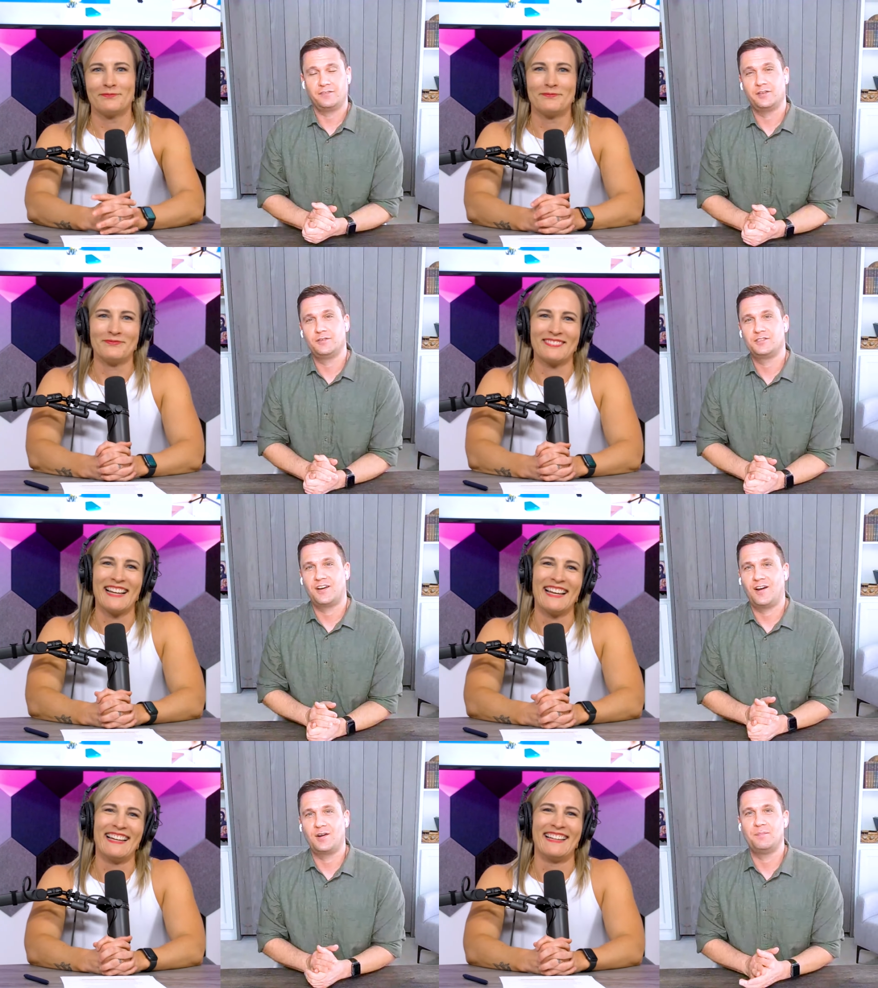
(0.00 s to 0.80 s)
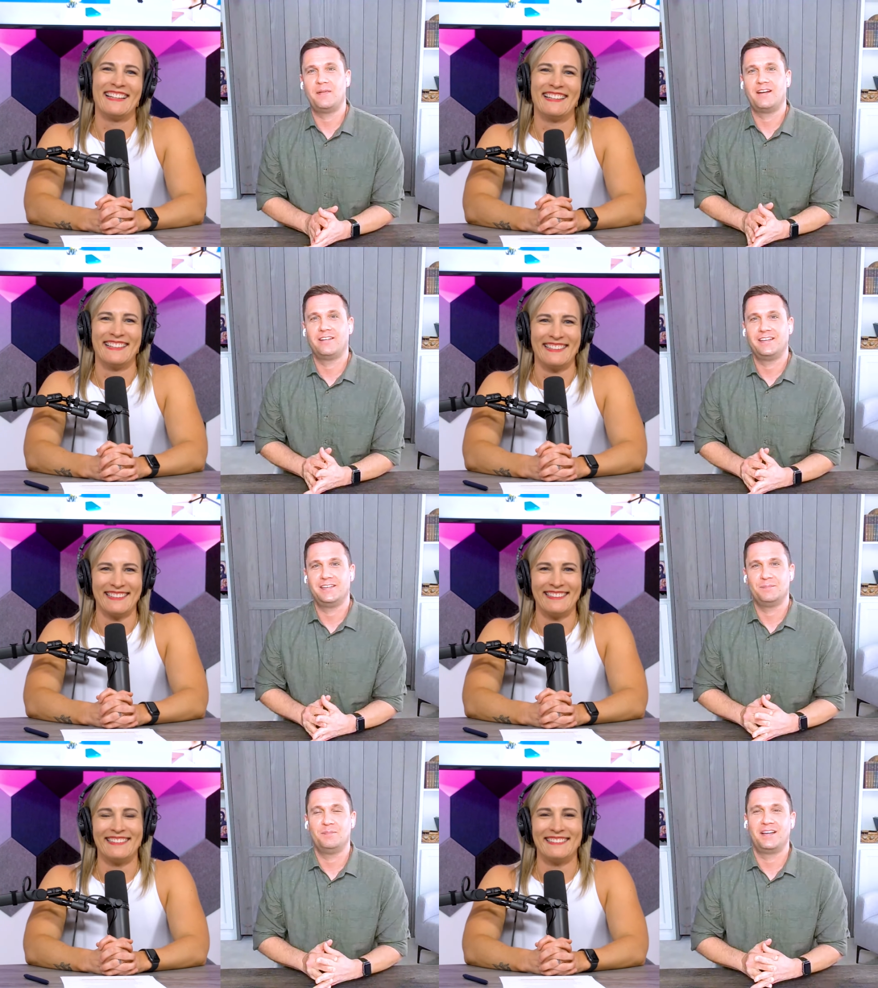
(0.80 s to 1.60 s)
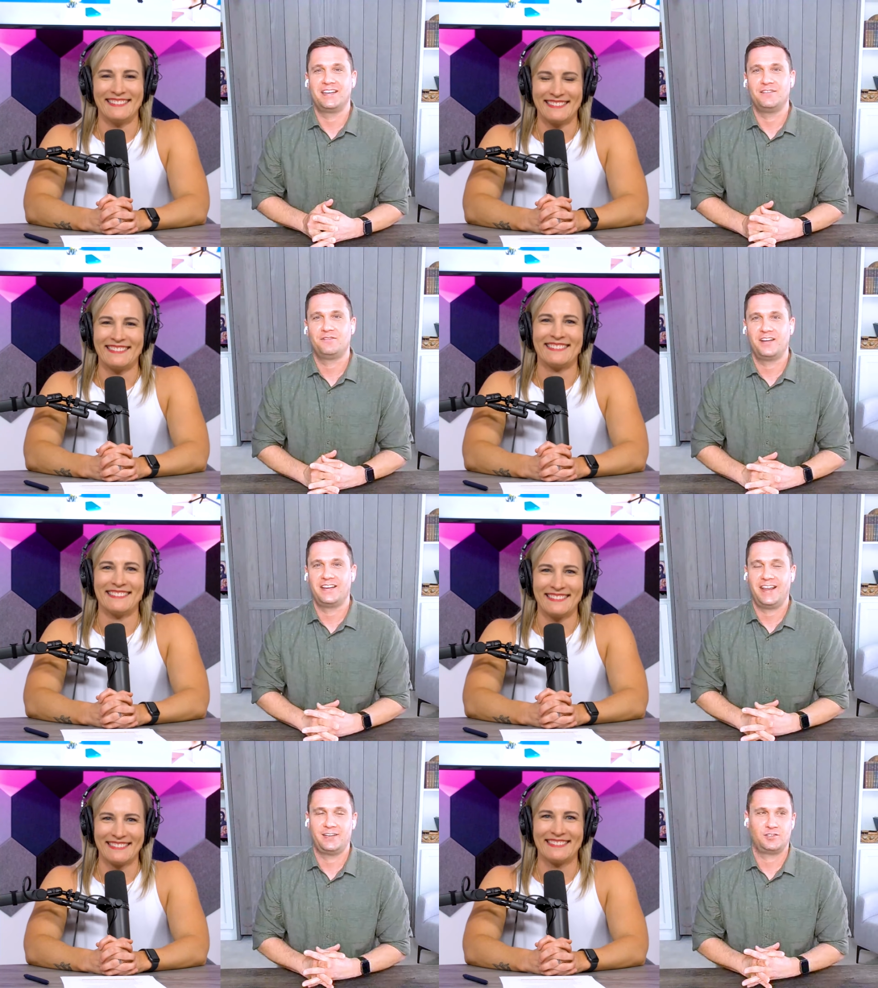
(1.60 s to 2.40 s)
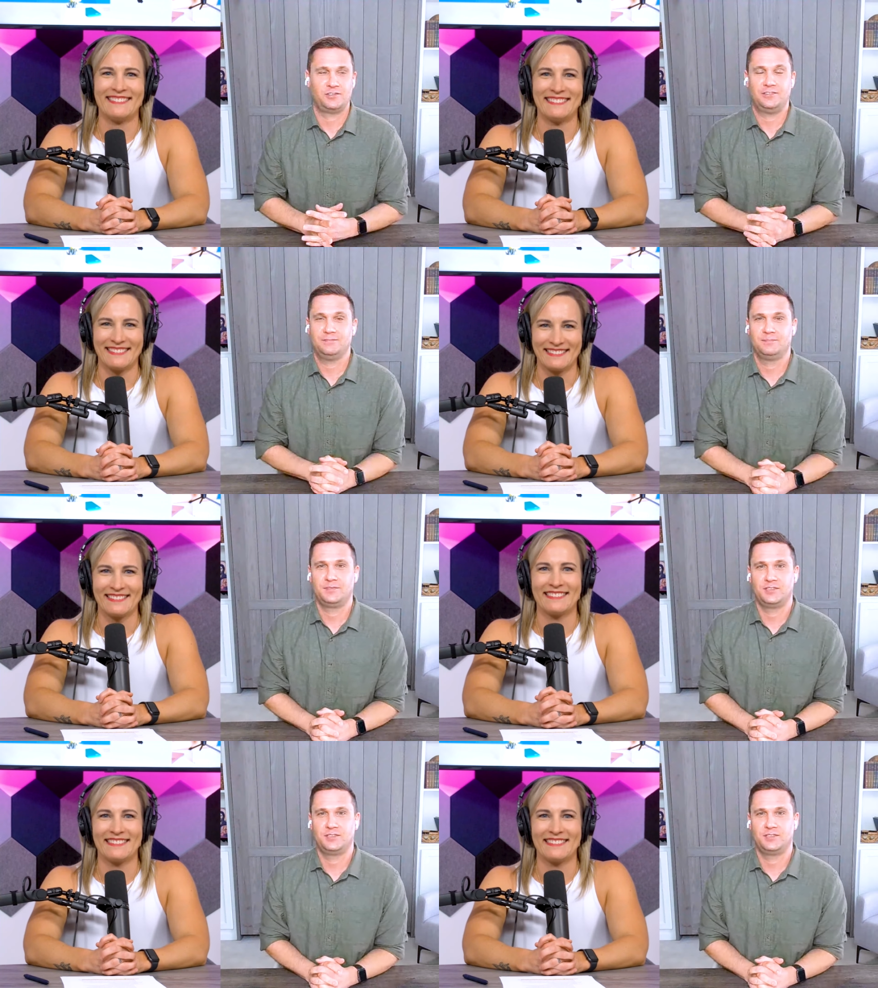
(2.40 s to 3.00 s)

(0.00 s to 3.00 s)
Speaker 1: All of those are Married Money Financial.